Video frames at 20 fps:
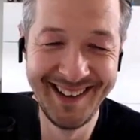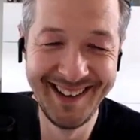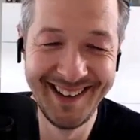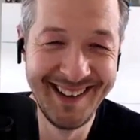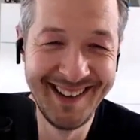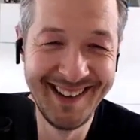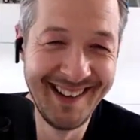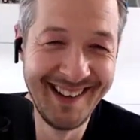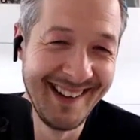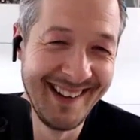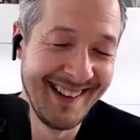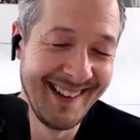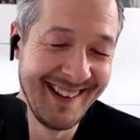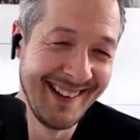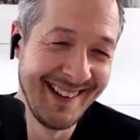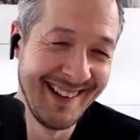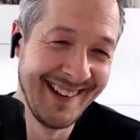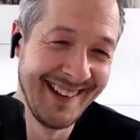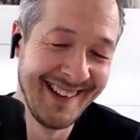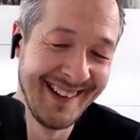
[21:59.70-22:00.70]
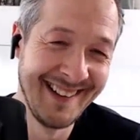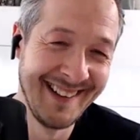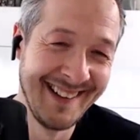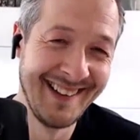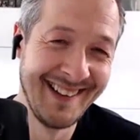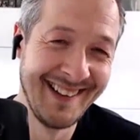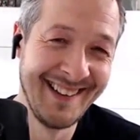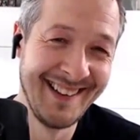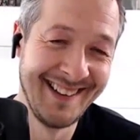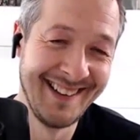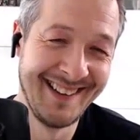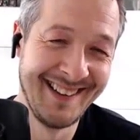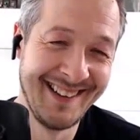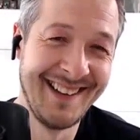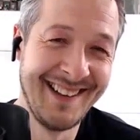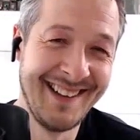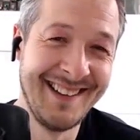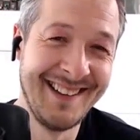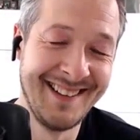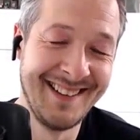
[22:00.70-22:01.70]

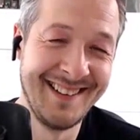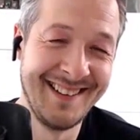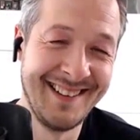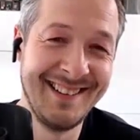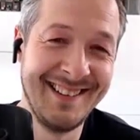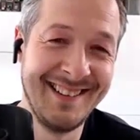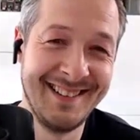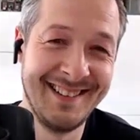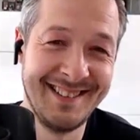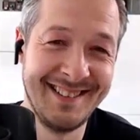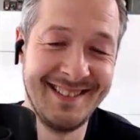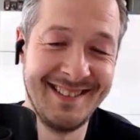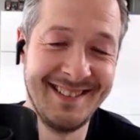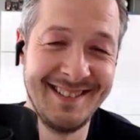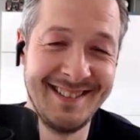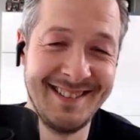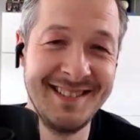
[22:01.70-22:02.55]
The person shown says nothing.